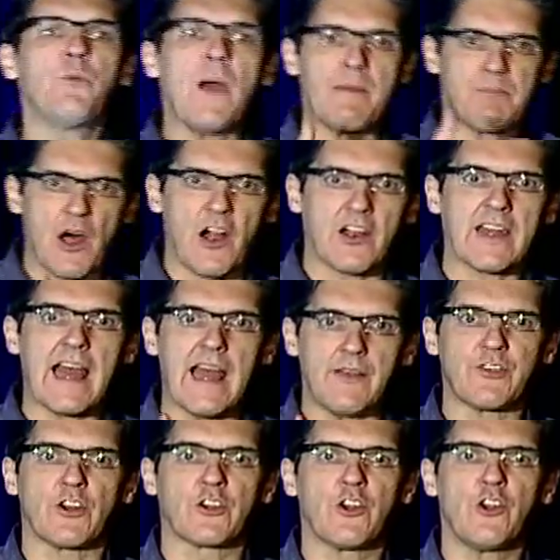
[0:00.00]
web
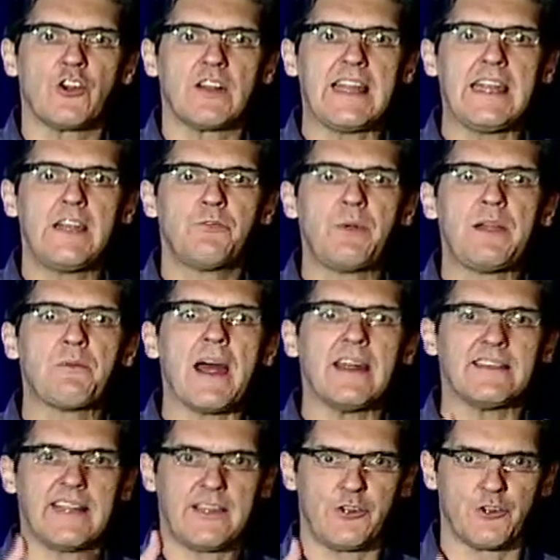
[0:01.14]
archives are currently
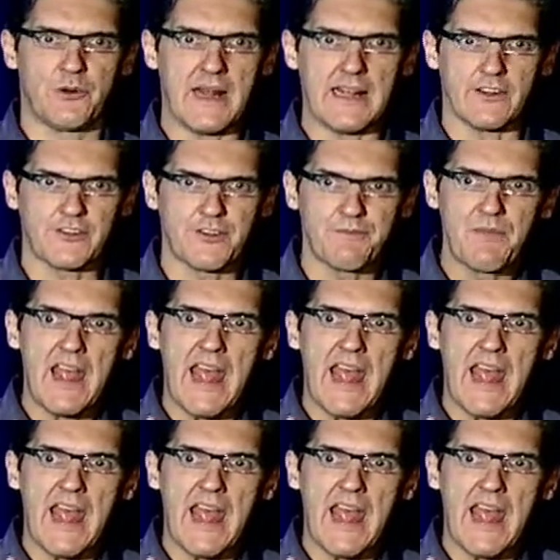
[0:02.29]
rewriting URLs.